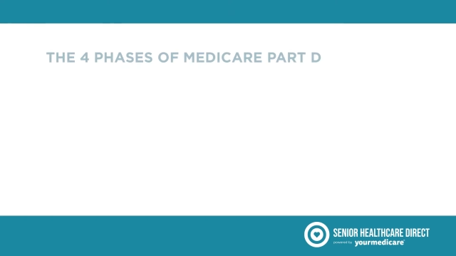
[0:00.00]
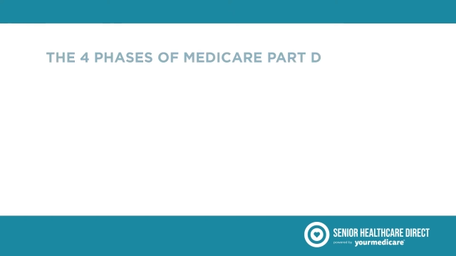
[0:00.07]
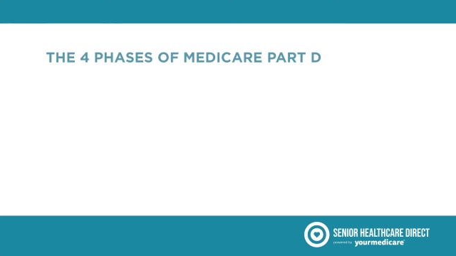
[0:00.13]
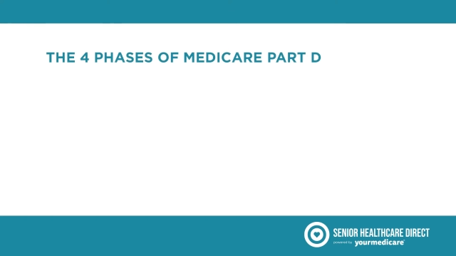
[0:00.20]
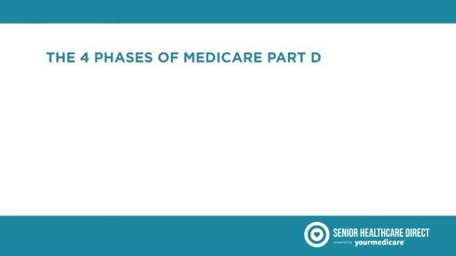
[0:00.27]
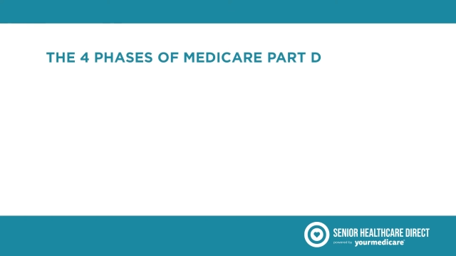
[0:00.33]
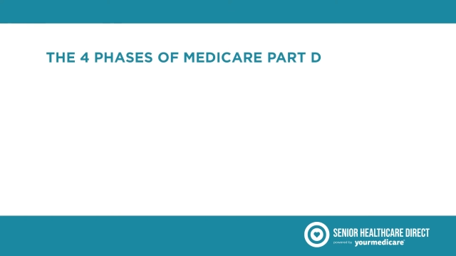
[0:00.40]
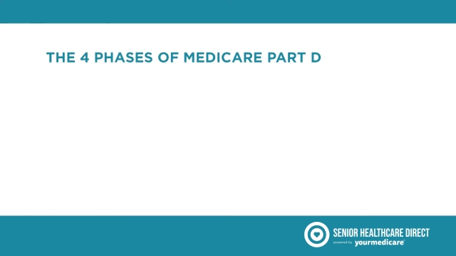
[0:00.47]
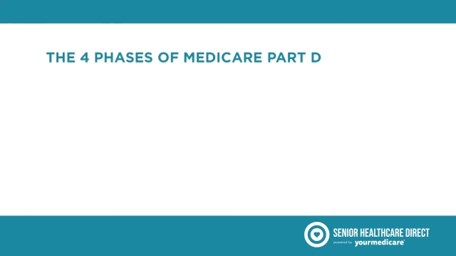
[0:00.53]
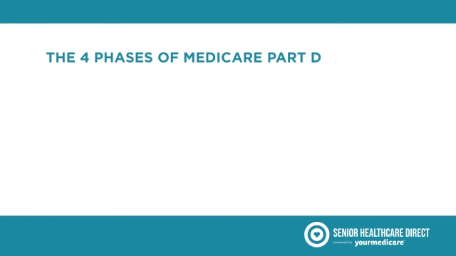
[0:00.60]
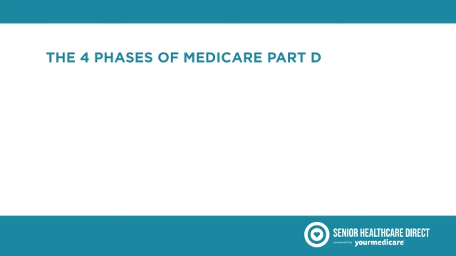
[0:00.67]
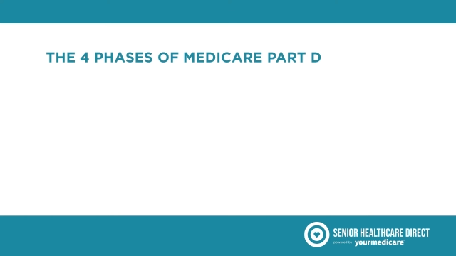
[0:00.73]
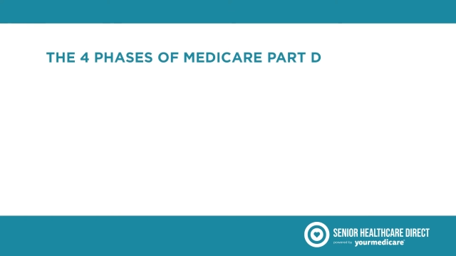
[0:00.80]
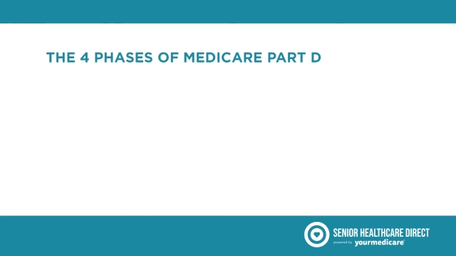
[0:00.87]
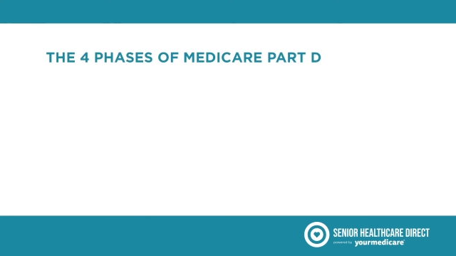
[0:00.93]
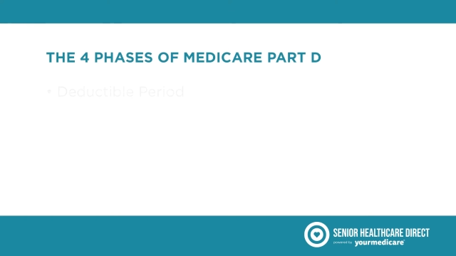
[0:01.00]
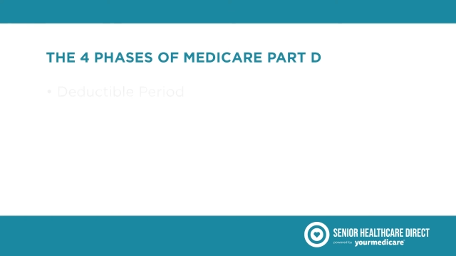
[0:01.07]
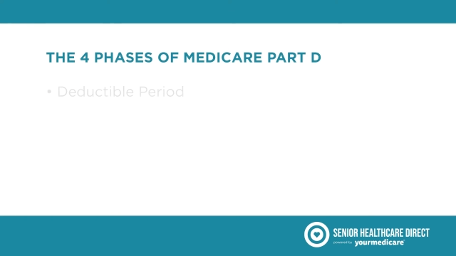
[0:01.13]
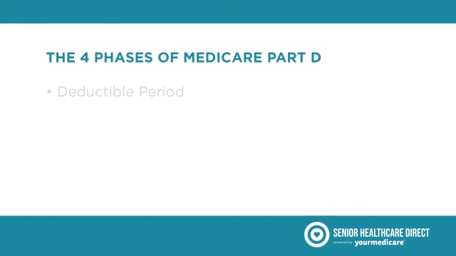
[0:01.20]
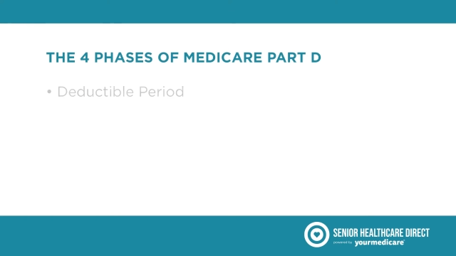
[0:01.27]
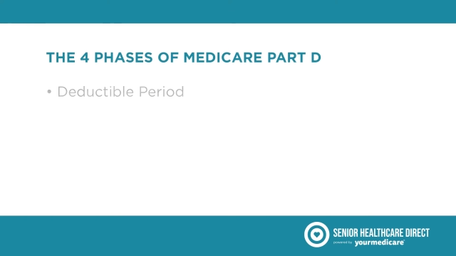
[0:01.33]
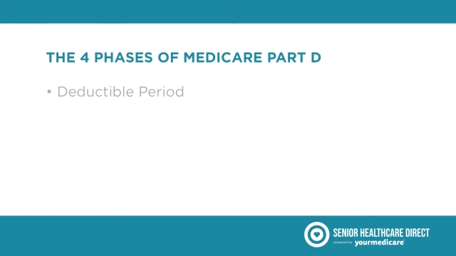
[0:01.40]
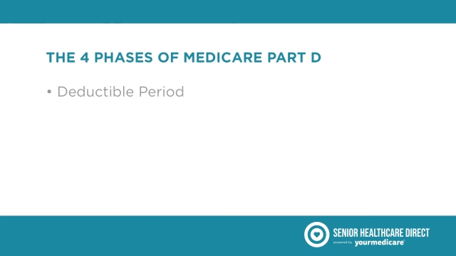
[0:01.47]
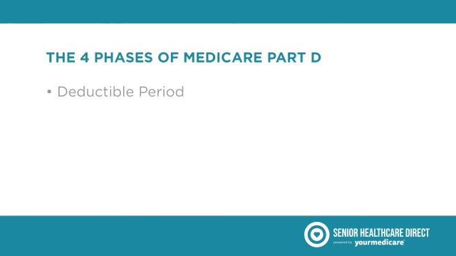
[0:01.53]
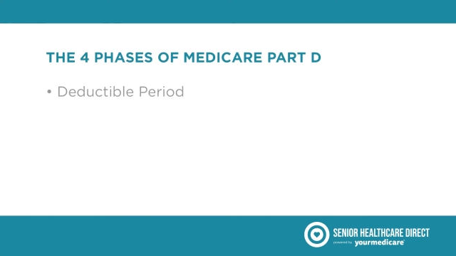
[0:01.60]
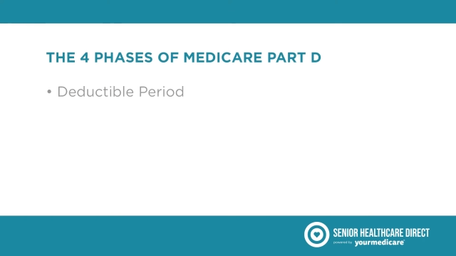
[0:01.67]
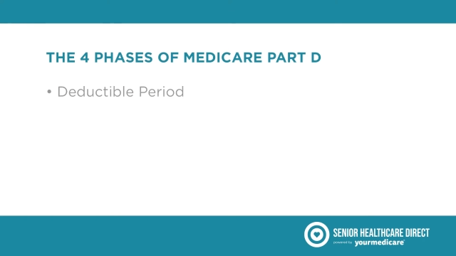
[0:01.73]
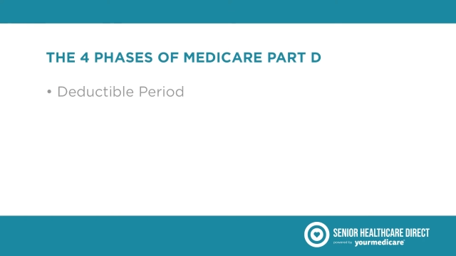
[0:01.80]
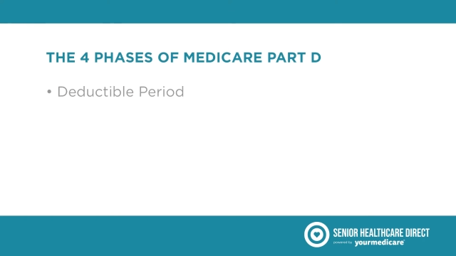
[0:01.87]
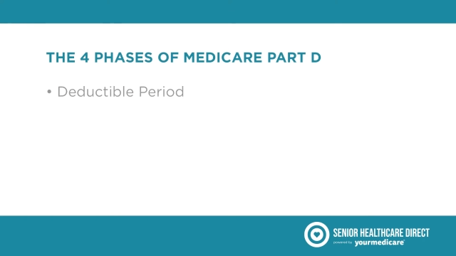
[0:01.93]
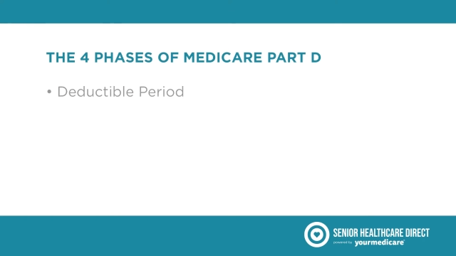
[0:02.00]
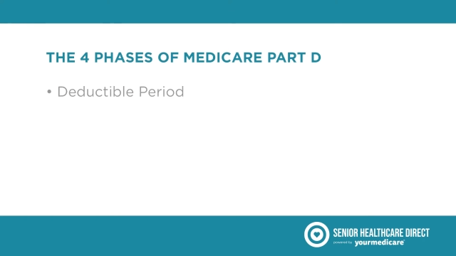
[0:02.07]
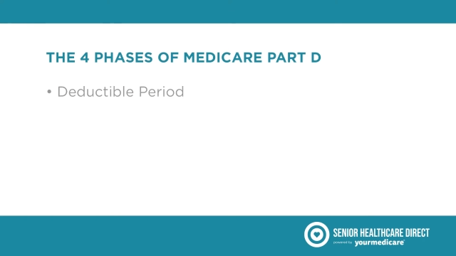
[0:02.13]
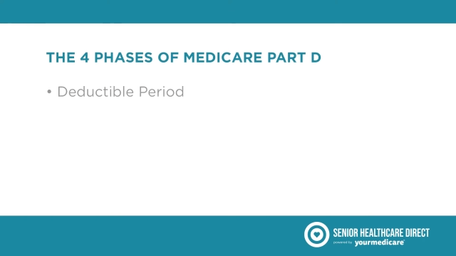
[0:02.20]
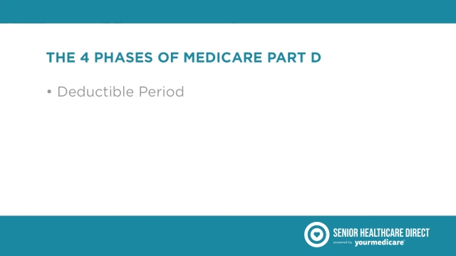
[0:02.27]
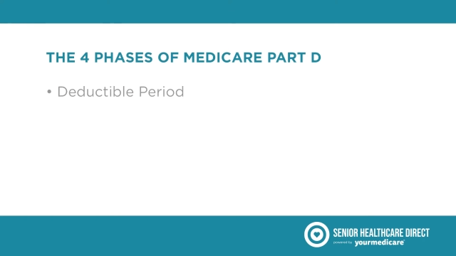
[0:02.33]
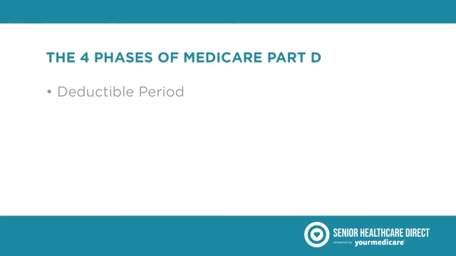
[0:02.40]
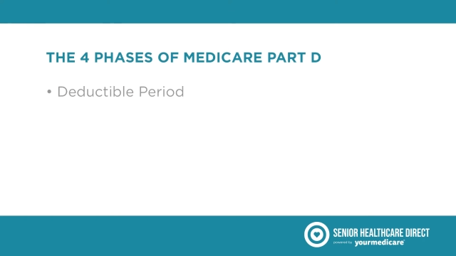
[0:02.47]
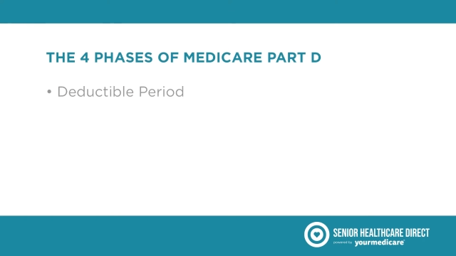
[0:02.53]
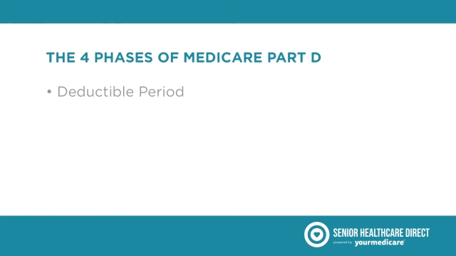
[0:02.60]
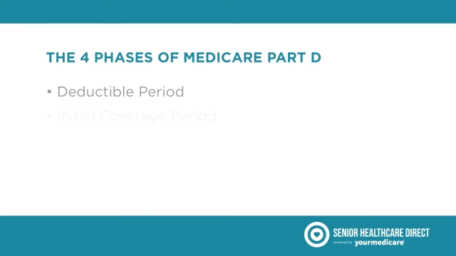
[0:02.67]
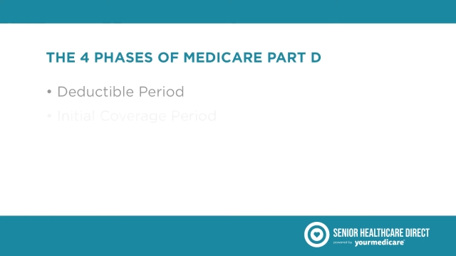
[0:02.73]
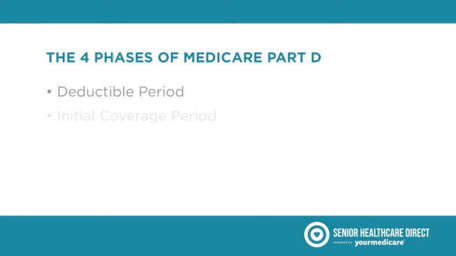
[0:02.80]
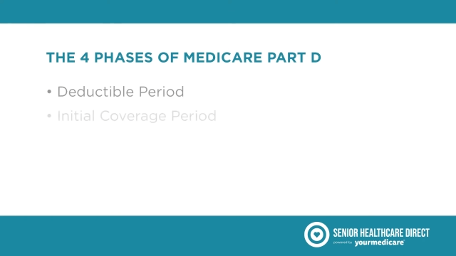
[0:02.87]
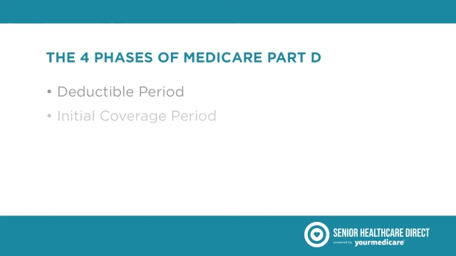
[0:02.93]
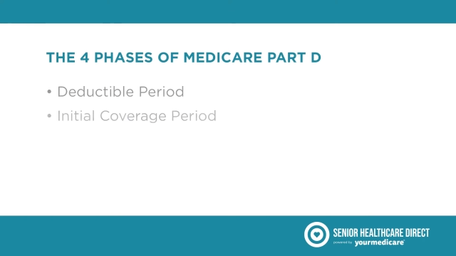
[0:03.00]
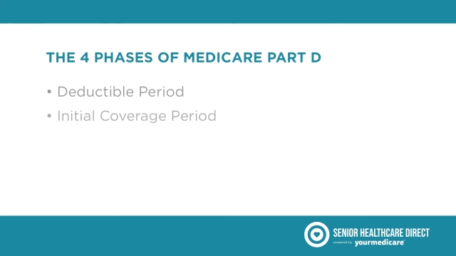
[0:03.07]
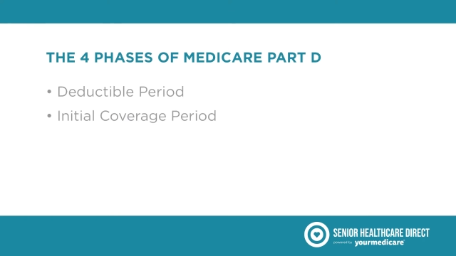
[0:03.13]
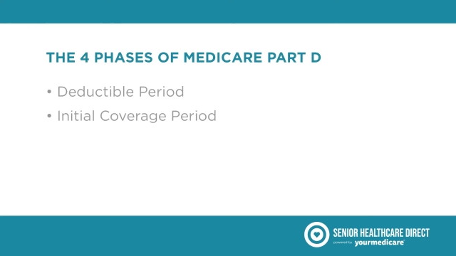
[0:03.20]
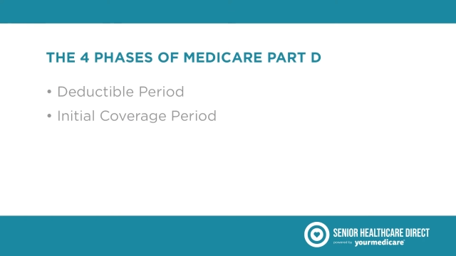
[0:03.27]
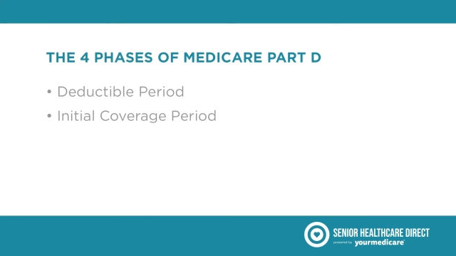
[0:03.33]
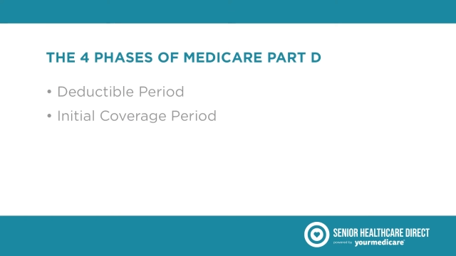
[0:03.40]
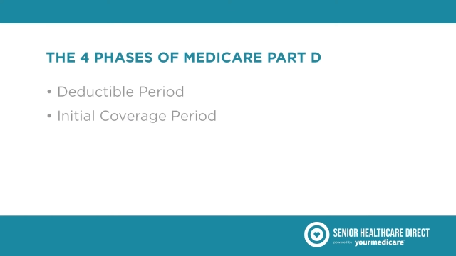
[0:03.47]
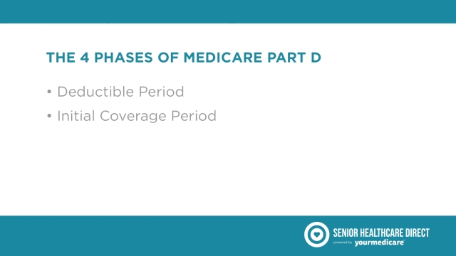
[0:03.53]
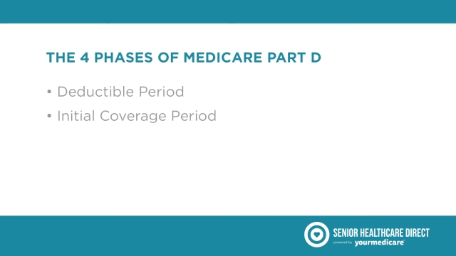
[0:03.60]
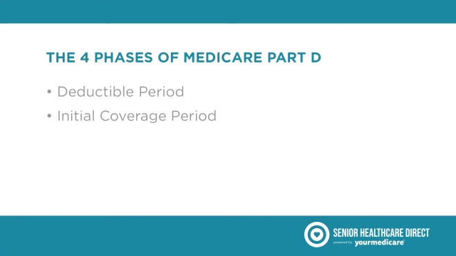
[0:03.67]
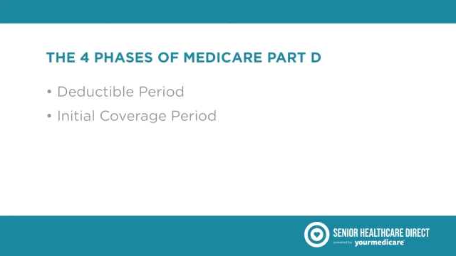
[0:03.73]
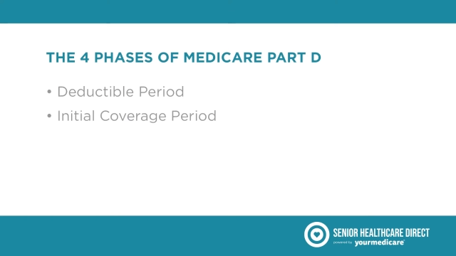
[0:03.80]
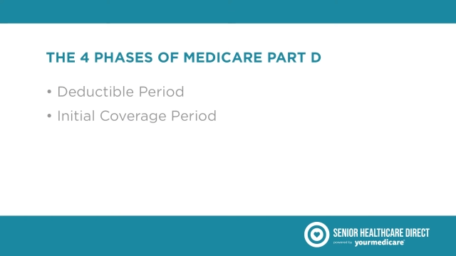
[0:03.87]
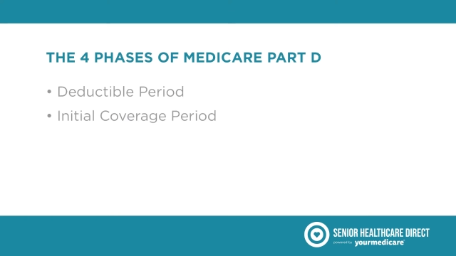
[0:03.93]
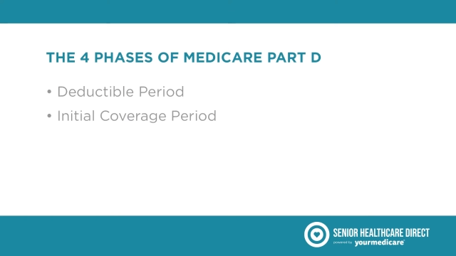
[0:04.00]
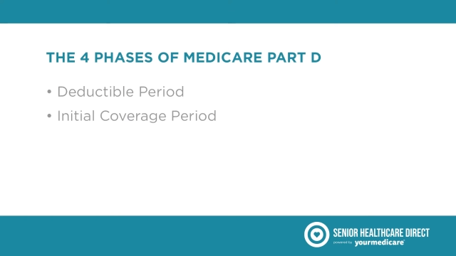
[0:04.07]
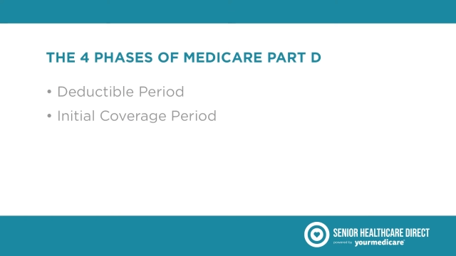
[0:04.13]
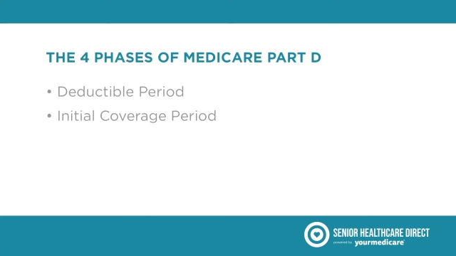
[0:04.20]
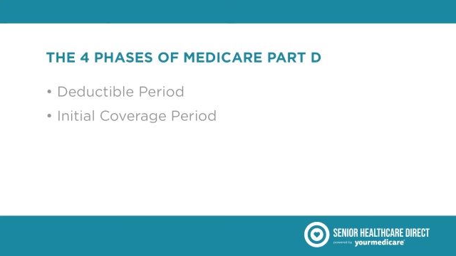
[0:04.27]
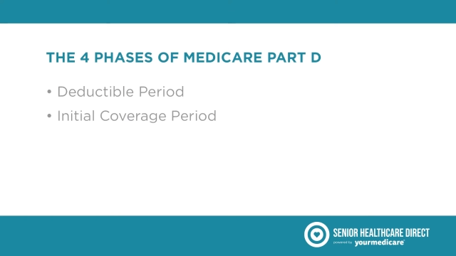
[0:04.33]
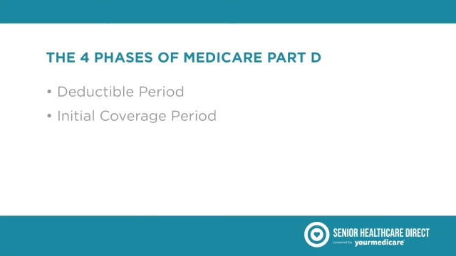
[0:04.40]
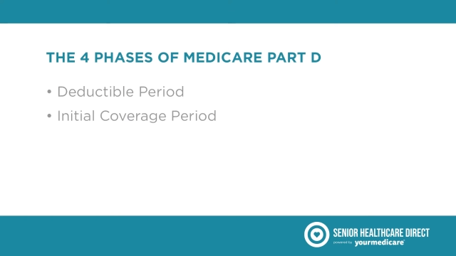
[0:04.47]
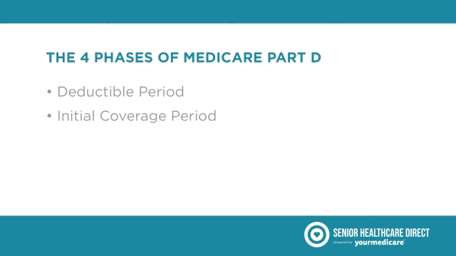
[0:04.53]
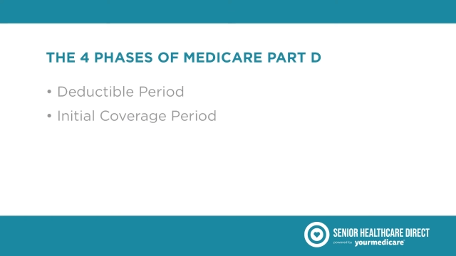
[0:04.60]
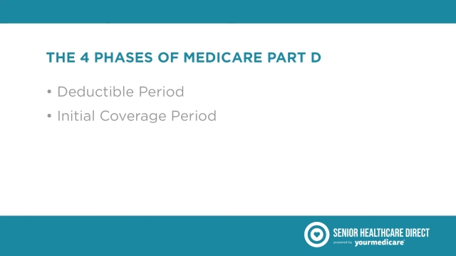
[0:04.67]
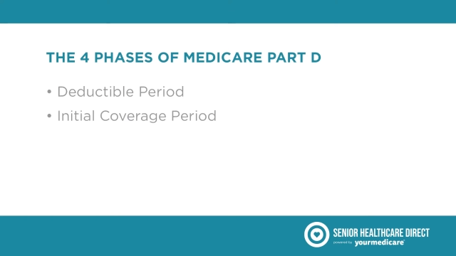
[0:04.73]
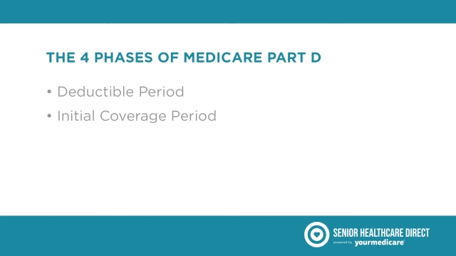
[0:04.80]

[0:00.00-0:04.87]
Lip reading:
Nobody's mouth can be seen.